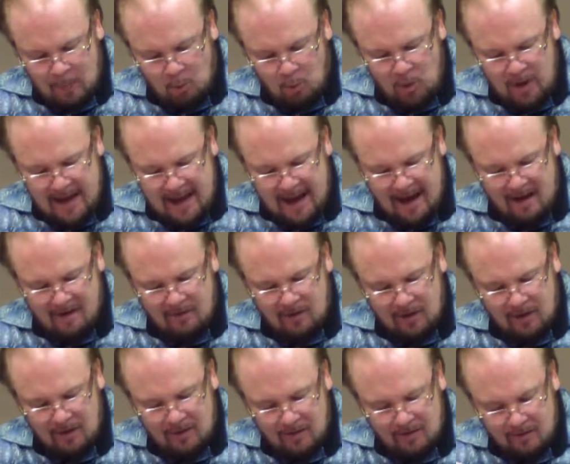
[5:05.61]
We have
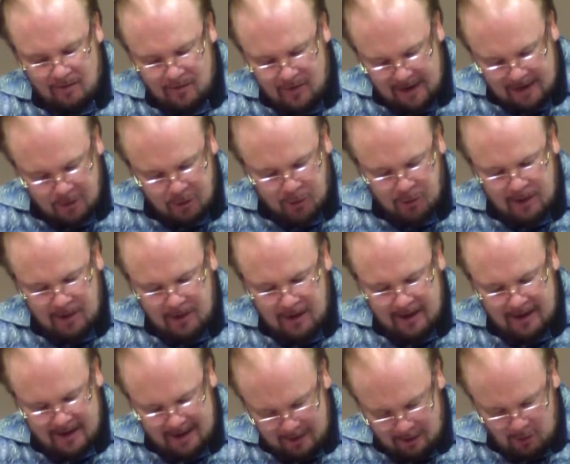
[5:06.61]
victory
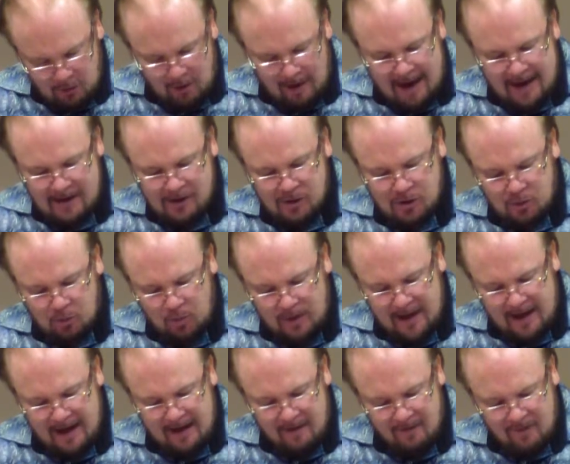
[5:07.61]
in Christ. We
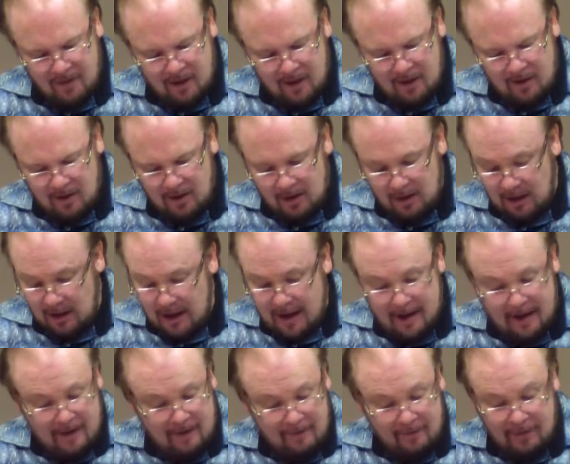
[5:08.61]
have
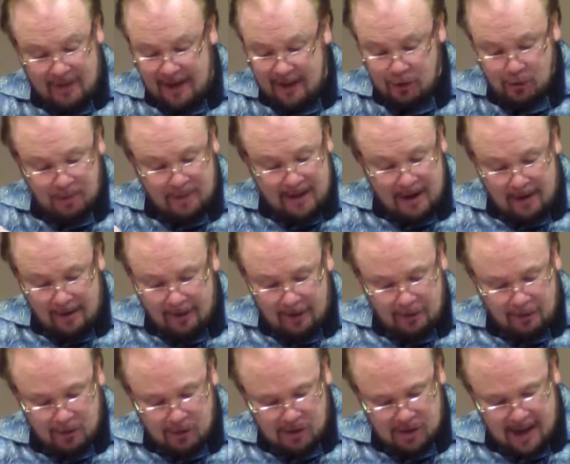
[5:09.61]
love that is beyond
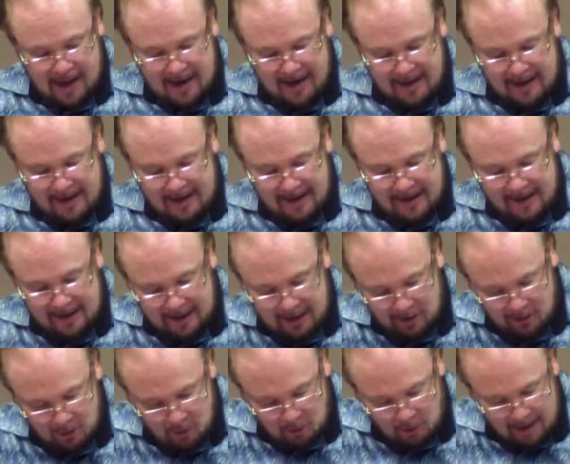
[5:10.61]
understanding
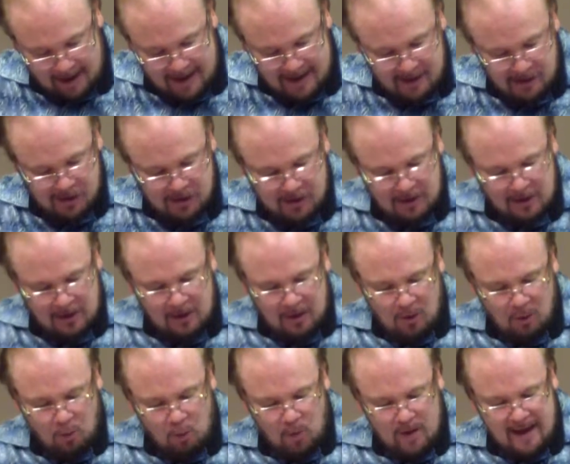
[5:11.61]
in Christ.
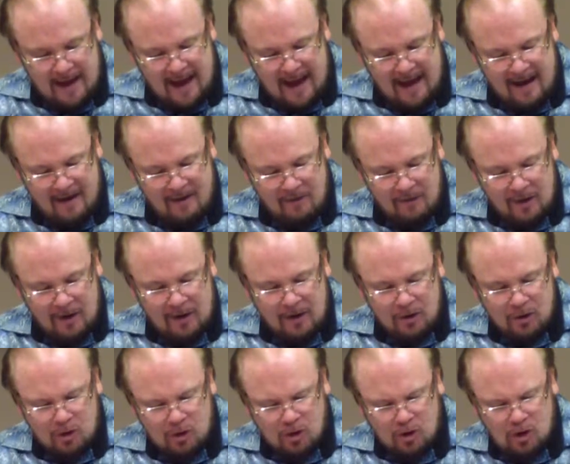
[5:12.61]
We have
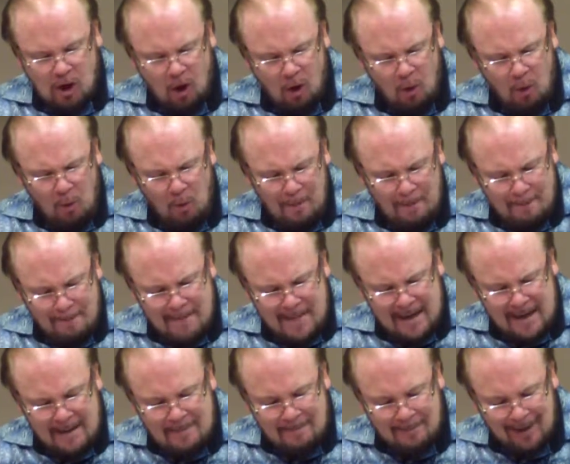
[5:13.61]
so
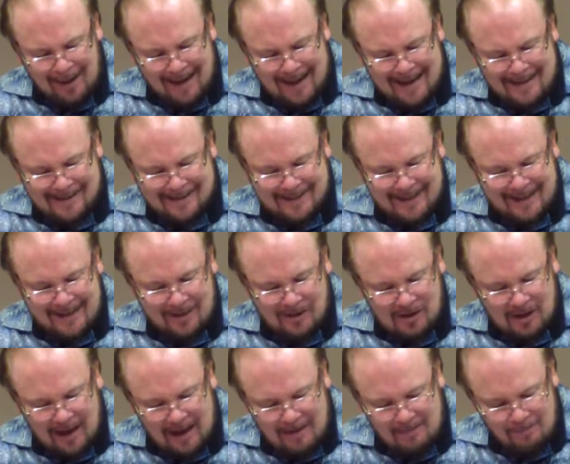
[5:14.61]
many
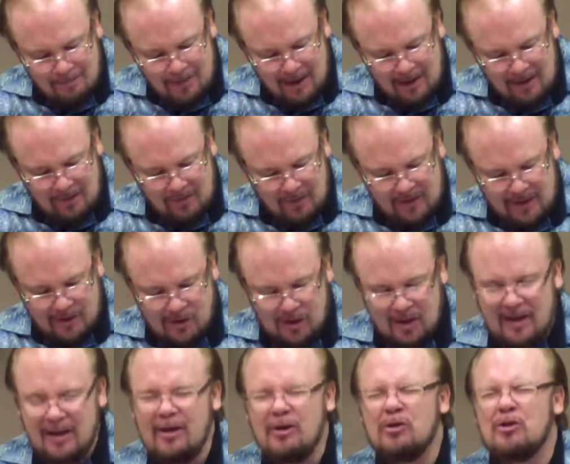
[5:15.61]
blessings and benefits.
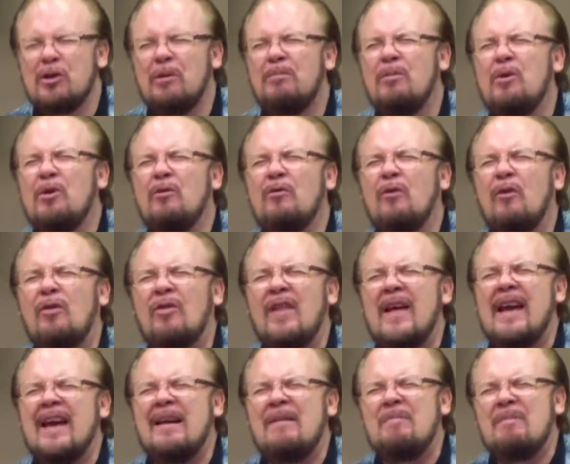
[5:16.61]
And here's the beautiful
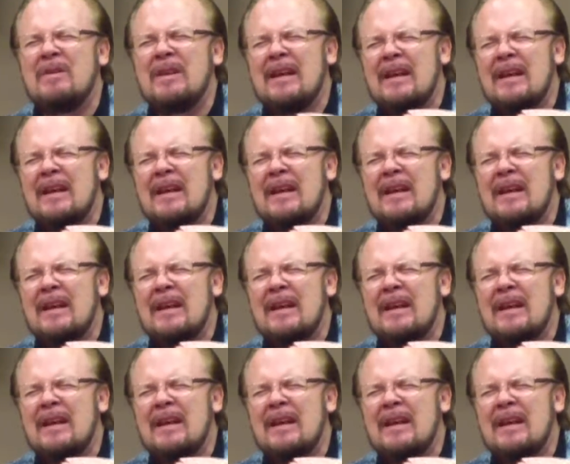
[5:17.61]
thing.